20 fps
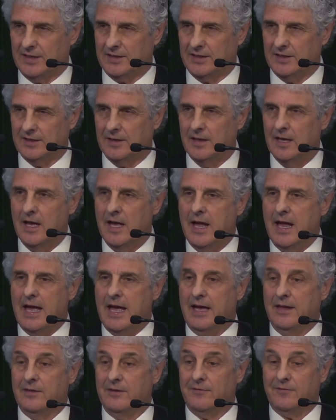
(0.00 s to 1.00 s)
taking
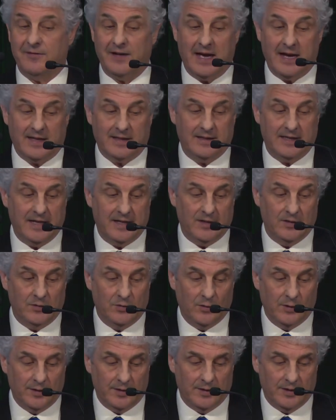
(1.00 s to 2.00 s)
and the fact that
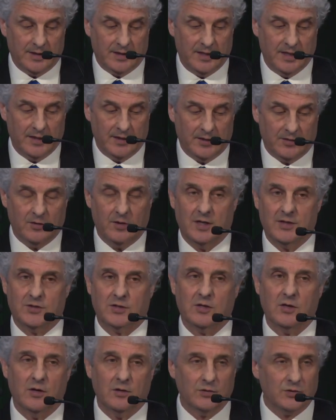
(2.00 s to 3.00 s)
in order to cut
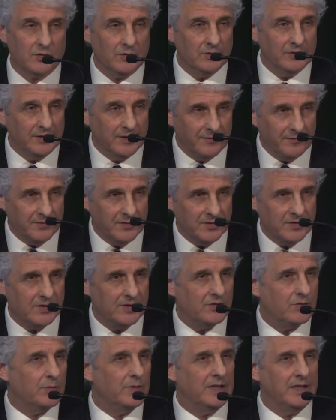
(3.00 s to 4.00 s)
across cultural
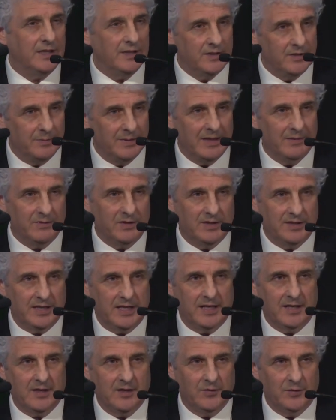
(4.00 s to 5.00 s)
differences, we need to be able to
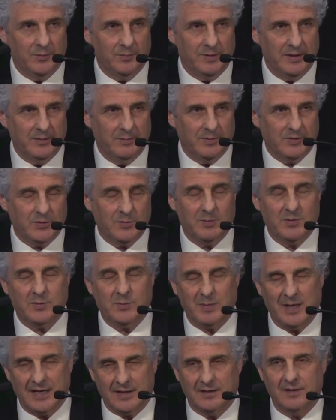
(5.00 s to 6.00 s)
take other people's
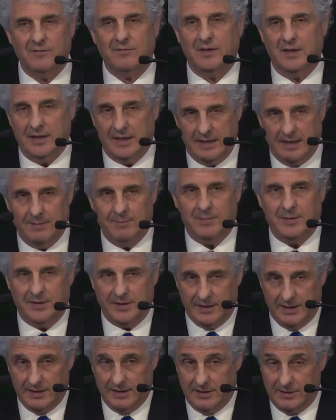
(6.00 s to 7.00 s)
perspective, and then
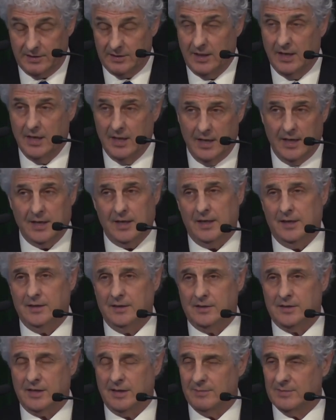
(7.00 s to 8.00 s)
empathy is,
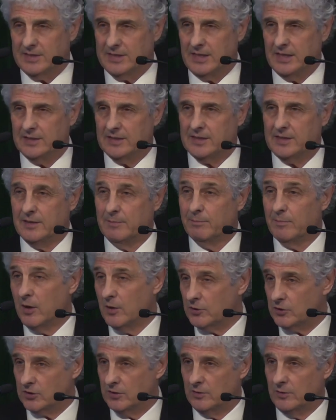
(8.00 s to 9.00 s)
in some sense,
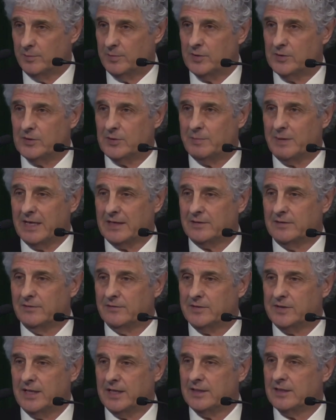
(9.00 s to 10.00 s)
emotional
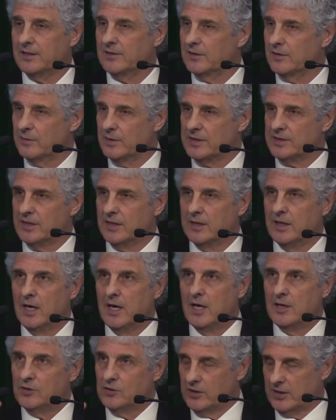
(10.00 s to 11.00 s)
perspective taking. There isn't
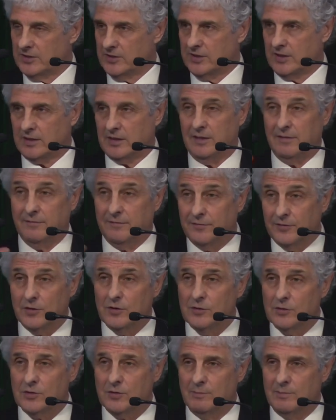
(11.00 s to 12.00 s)
just a
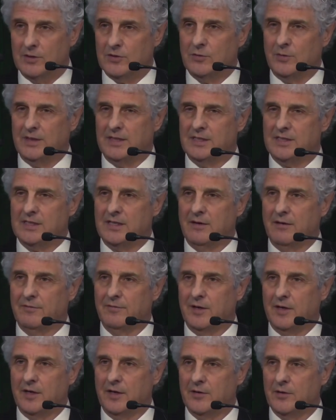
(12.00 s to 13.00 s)
confusion between
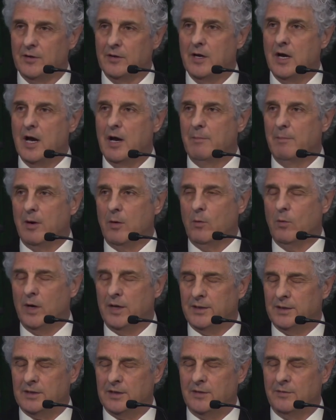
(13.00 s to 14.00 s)
self and other, but
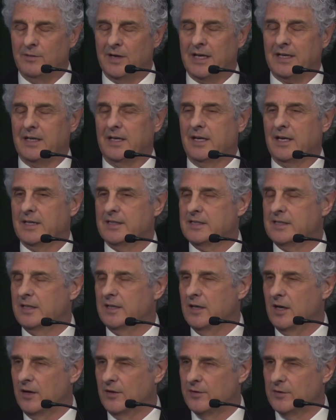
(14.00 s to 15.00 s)
one can recognize
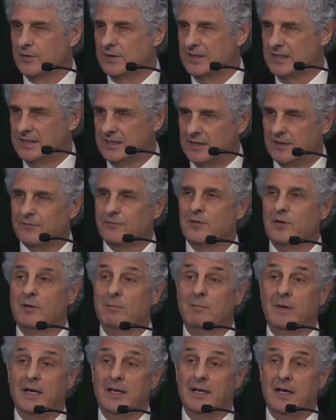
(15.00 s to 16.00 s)
the other is
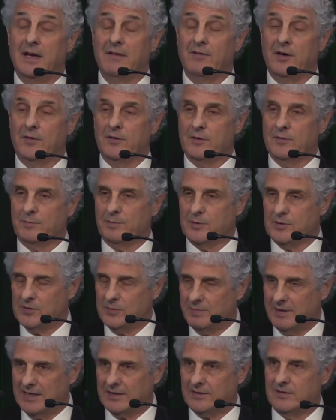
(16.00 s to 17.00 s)
different, might have other
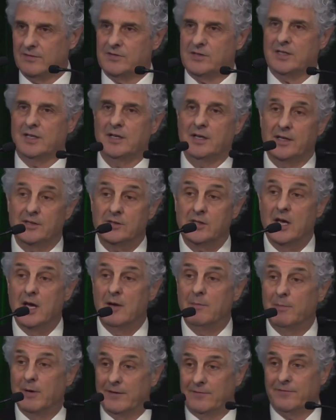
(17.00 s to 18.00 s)
perspectives than us,
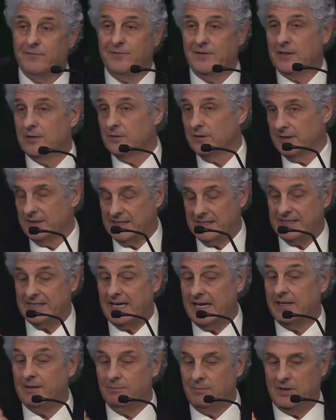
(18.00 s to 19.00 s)
but feel a
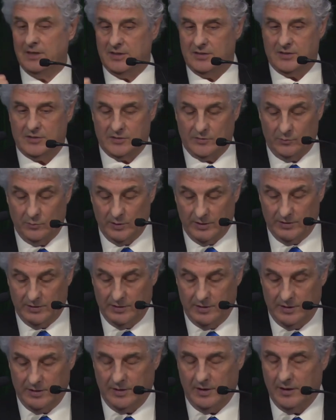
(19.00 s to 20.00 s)
sameness
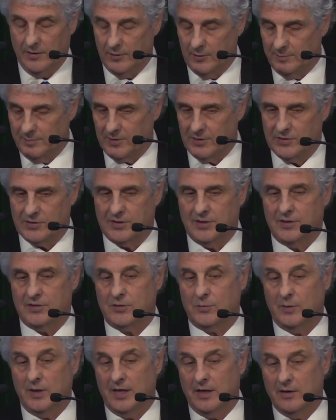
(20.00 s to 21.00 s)
with the other person
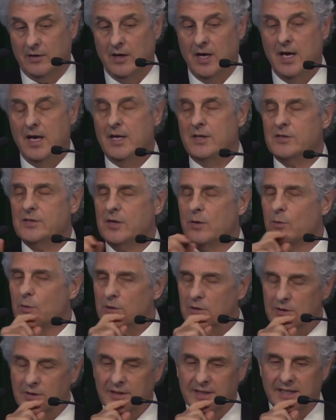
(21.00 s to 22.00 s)
as well. So
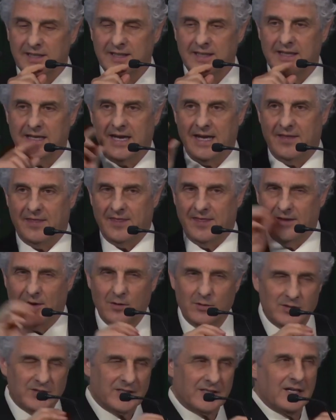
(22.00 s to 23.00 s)
we're looking at
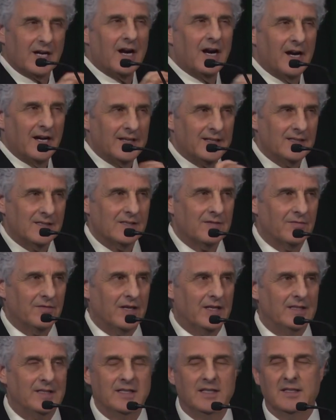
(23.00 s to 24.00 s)
those kinds
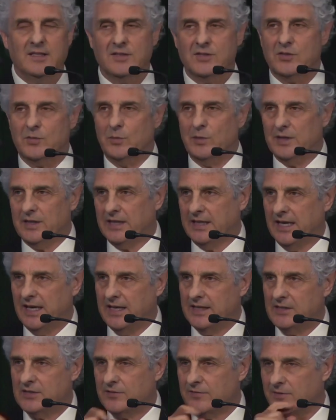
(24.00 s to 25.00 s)
of ideas with
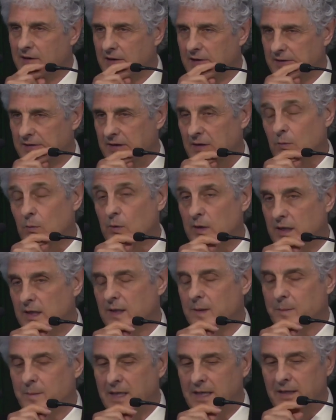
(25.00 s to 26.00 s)
gaze following,
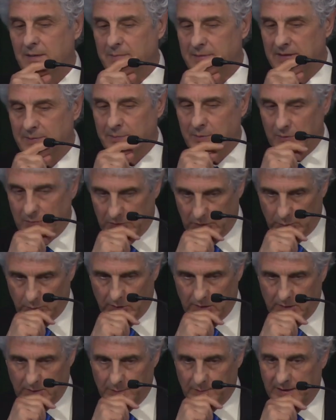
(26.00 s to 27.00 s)
we and many people in the
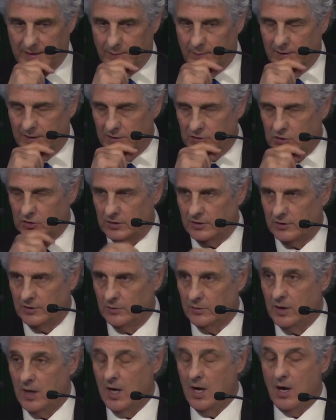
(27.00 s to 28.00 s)
world, but I want to show
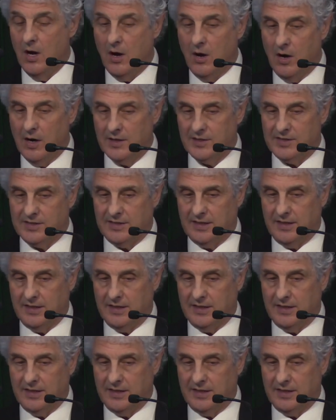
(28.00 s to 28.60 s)
you our